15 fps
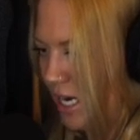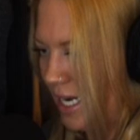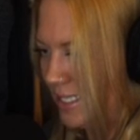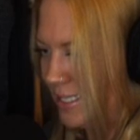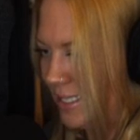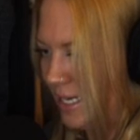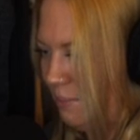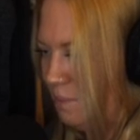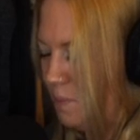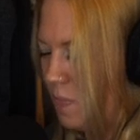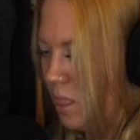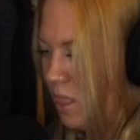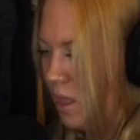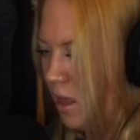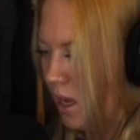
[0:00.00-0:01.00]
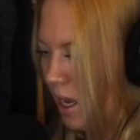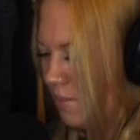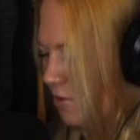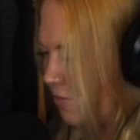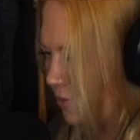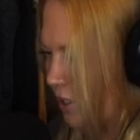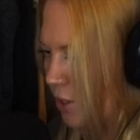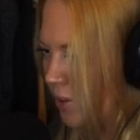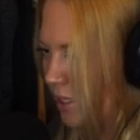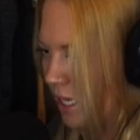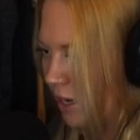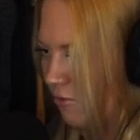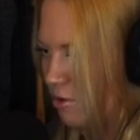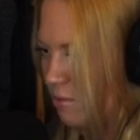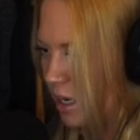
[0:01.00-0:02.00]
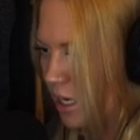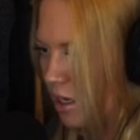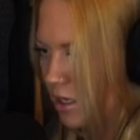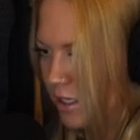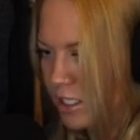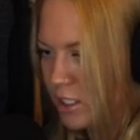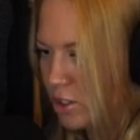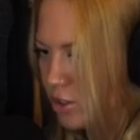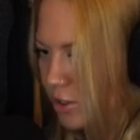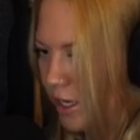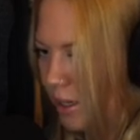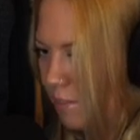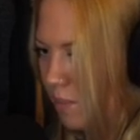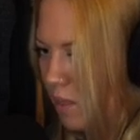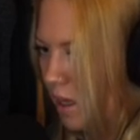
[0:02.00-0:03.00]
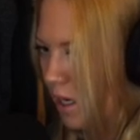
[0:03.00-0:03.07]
I said, I'm unfollowing everybody on Instagram.